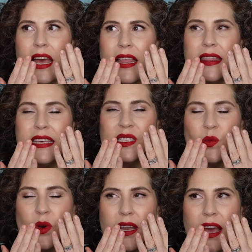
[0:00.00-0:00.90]
This
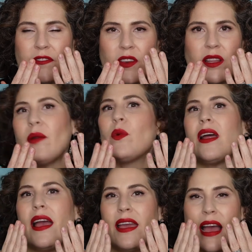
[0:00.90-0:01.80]
one, I feel like when
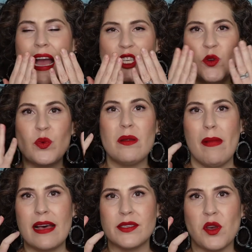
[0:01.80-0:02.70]
I, I do put a
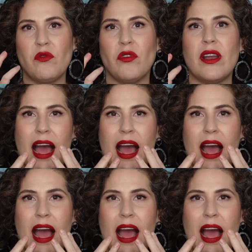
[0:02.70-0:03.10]
mask over it,